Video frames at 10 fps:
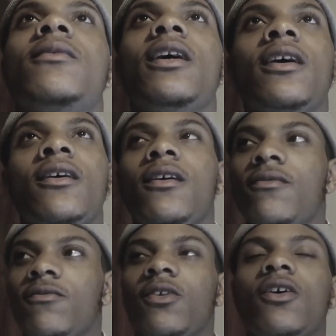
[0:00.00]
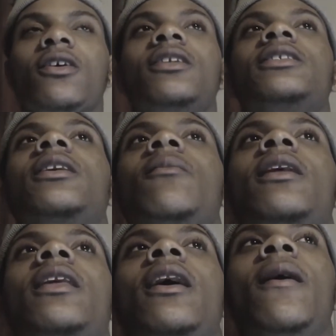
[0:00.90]
the vlogging or something
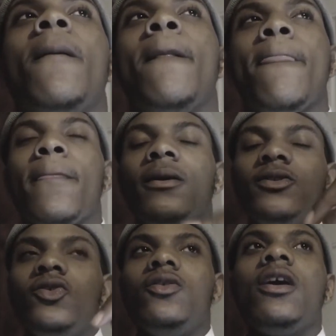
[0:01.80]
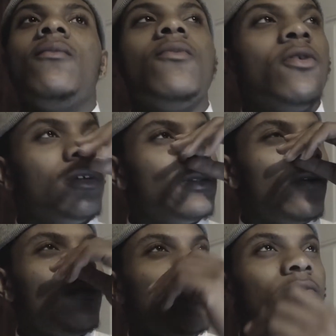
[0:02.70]
like that. Two young boys.
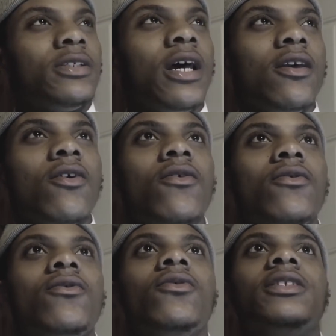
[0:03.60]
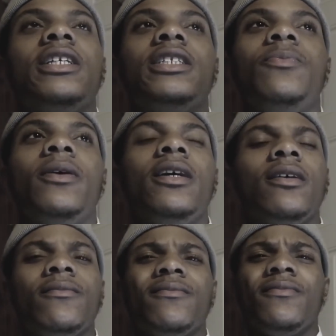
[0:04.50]
One boy was like, yo, you going to take this pic?
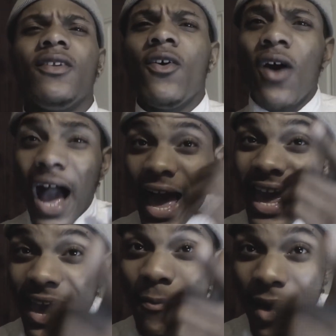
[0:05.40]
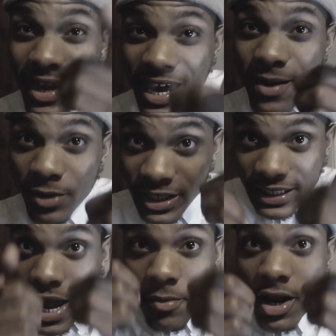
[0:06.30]
I had my camera, this
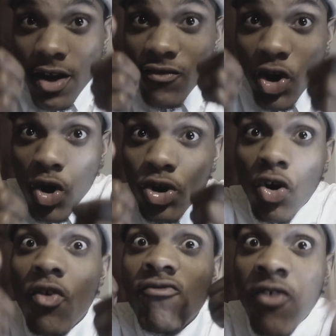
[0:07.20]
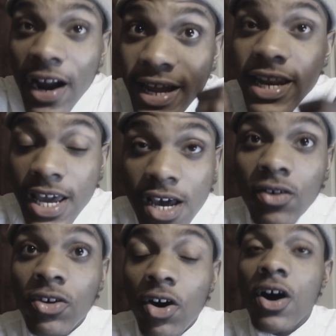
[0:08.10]
camera that I'm recording on right
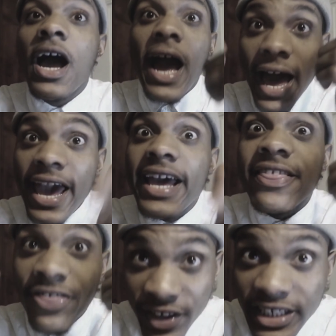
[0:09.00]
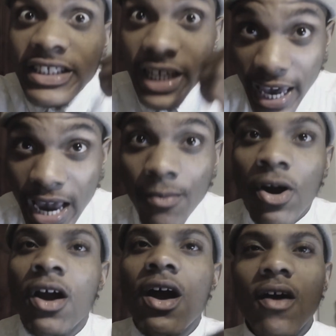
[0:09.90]
now, y'all. I had this
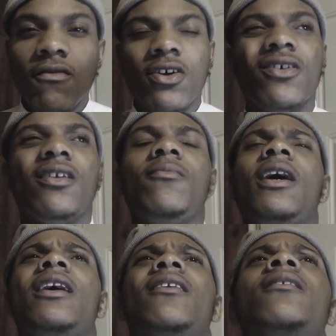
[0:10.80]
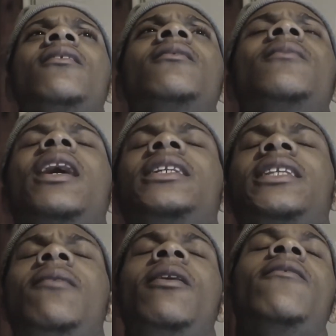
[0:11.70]
camera. I'm recording, I'm like, I
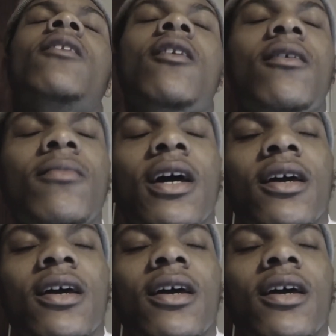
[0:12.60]
stopped my vlog.